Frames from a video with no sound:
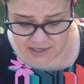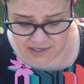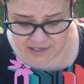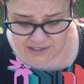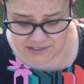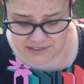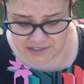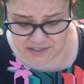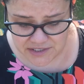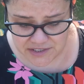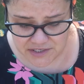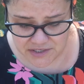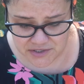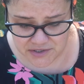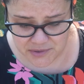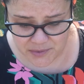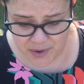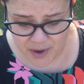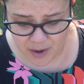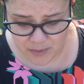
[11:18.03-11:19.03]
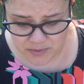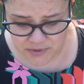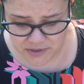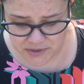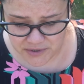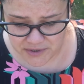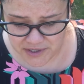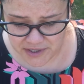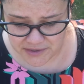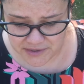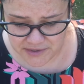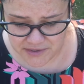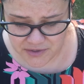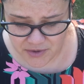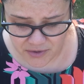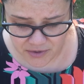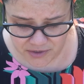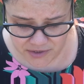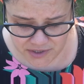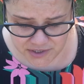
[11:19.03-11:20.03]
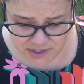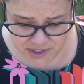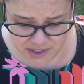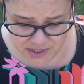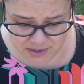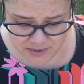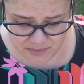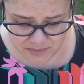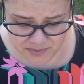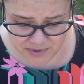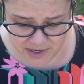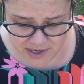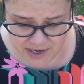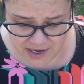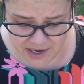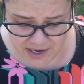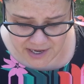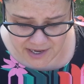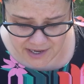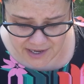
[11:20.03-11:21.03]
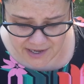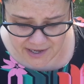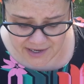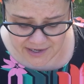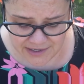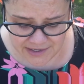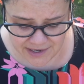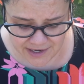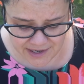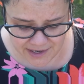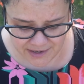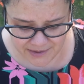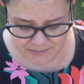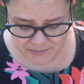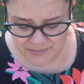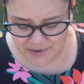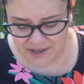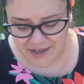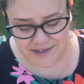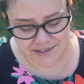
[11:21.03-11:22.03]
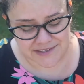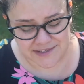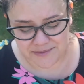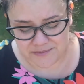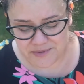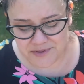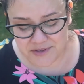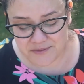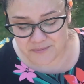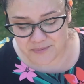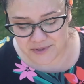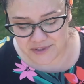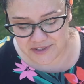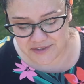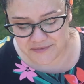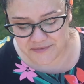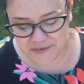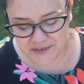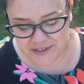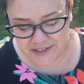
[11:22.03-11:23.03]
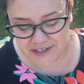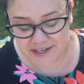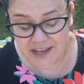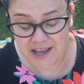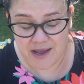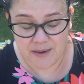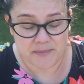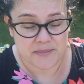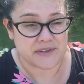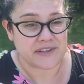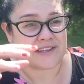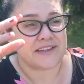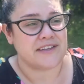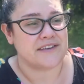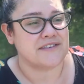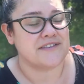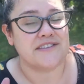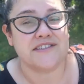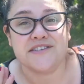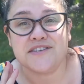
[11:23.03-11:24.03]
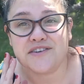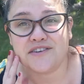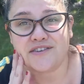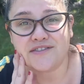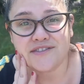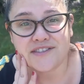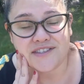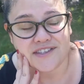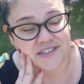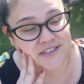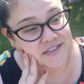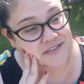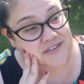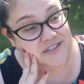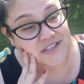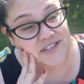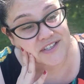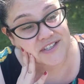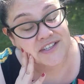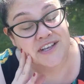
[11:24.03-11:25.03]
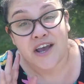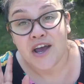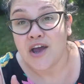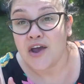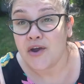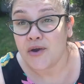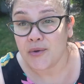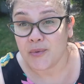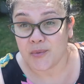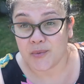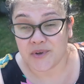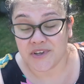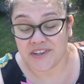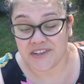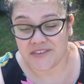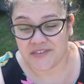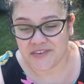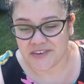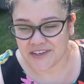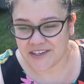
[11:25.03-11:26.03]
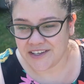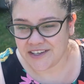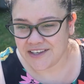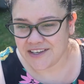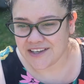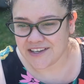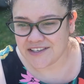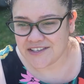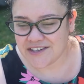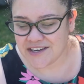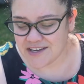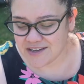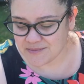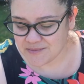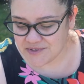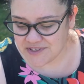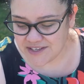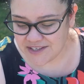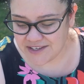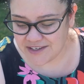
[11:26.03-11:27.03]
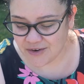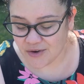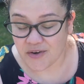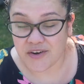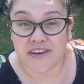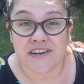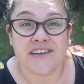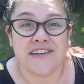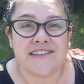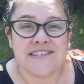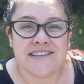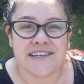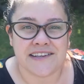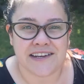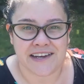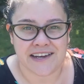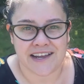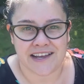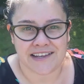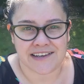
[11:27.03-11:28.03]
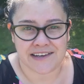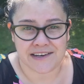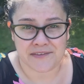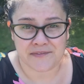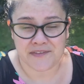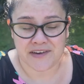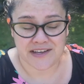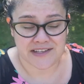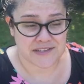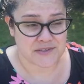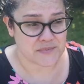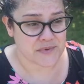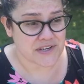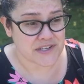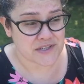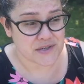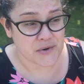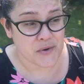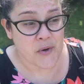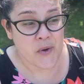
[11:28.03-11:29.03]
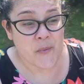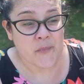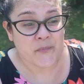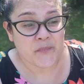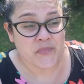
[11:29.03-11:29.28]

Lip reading: is a teacher, so helped her get the scholarship. And something really funny happened. There's this girl, Sandra. She's really funny, and she comes in on a Sunday night and invites Rachel